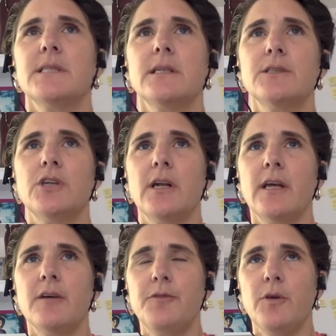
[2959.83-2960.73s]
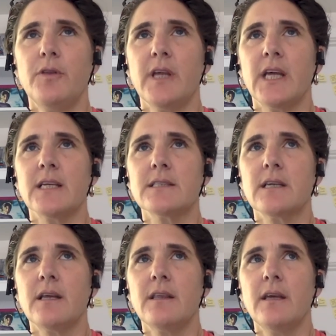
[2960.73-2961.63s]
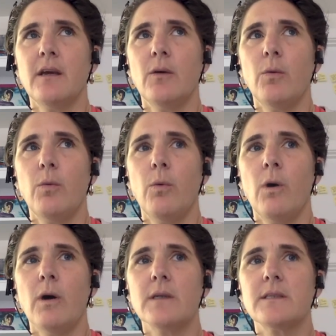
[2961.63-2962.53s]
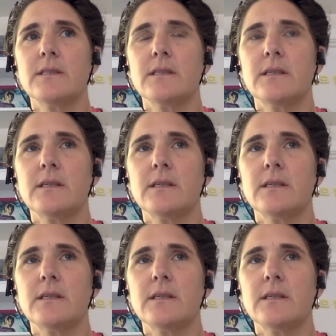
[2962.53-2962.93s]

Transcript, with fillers: I'm still juggling a few things I think what